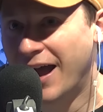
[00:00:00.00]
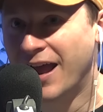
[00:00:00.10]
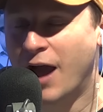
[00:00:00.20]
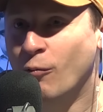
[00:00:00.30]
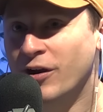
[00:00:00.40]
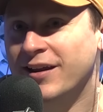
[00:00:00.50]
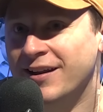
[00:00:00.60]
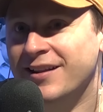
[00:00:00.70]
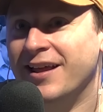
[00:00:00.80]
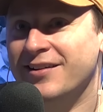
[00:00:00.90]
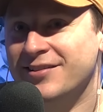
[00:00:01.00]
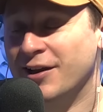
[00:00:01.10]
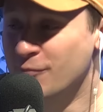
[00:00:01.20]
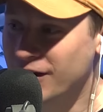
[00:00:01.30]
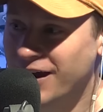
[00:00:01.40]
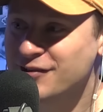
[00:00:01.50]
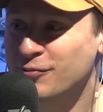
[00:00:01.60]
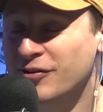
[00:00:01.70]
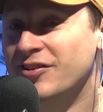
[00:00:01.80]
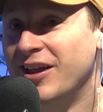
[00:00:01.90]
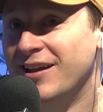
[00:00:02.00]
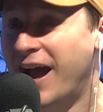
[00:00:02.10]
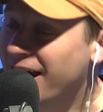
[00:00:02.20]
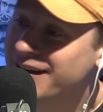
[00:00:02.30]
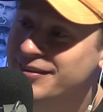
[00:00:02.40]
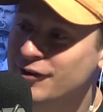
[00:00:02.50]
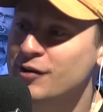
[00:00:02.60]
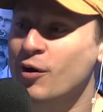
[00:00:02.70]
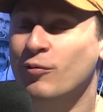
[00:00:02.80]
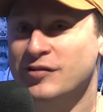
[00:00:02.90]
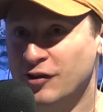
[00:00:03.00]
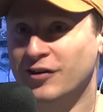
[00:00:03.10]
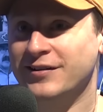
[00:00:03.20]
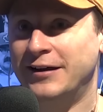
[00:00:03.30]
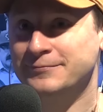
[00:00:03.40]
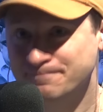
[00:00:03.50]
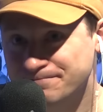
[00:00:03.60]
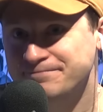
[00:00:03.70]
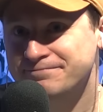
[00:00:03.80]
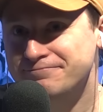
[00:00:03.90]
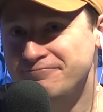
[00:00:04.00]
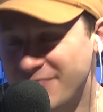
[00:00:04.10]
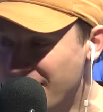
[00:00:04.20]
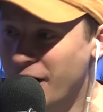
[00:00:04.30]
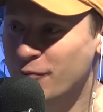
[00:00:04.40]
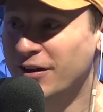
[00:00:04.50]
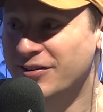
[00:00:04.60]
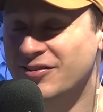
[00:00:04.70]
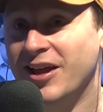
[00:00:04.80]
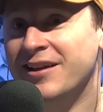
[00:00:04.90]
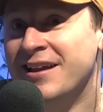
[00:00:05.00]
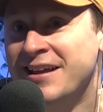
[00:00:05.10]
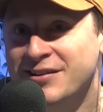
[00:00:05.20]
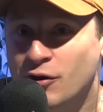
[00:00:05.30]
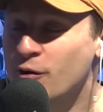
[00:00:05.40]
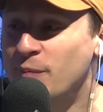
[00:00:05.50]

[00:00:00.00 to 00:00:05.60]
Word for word: I I want to get into that in a second, but I just want to say I got a theory about Wes Clark now that I would like to say. He's going to